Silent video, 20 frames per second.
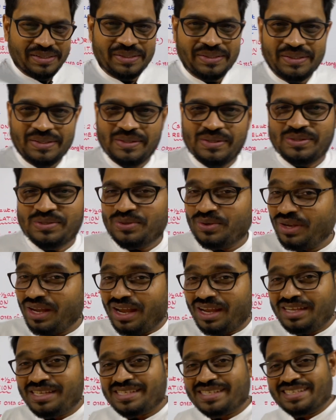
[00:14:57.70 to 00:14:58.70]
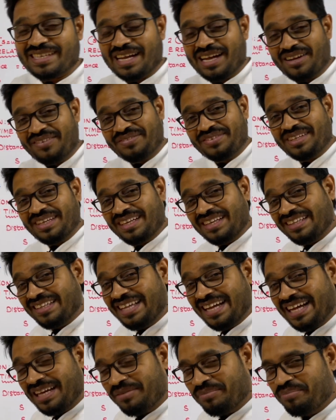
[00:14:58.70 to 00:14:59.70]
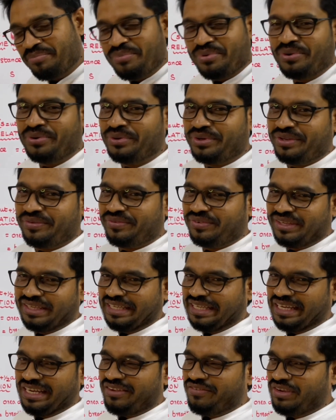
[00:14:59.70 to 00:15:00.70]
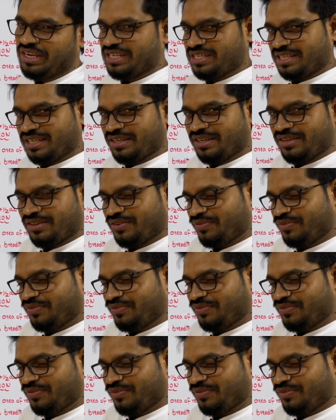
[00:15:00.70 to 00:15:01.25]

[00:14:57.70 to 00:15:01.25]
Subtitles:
So guys, after that beautiful derivation of the